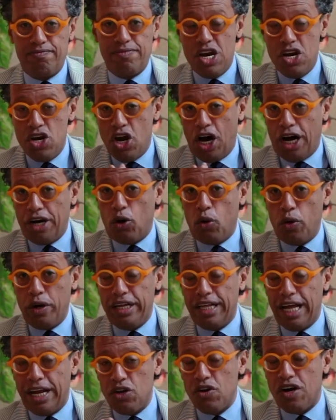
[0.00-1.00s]
Not
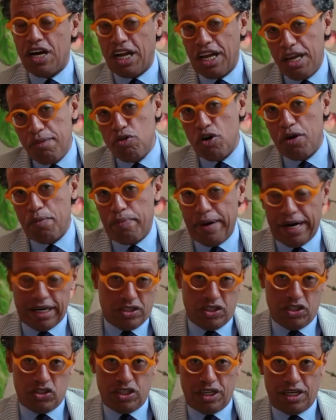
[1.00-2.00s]
only that you claim you're a
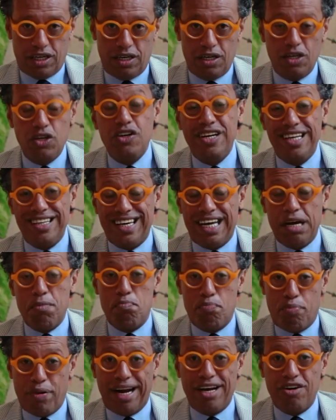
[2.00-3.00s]
practitioner, you need to
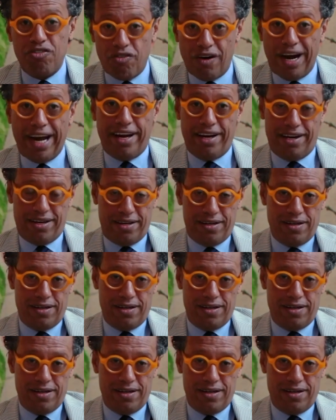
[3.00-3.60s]
get brand right.